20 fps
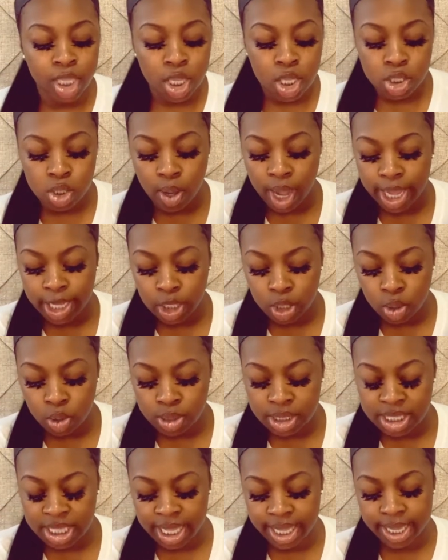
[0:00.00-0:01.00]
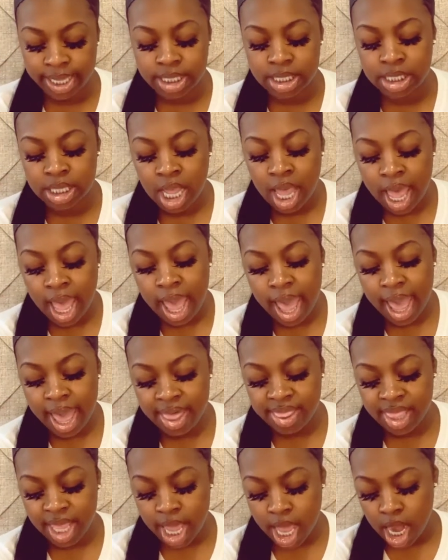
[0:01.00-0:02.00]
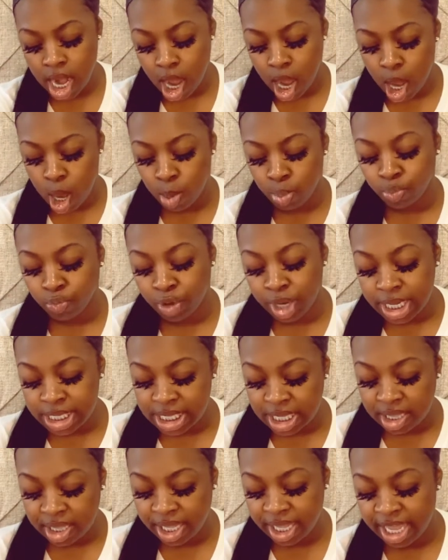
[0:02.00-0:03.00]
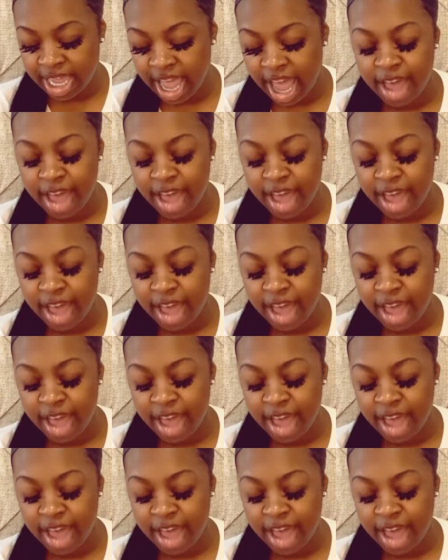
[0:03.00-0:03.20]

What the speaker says: So I use this. And then recently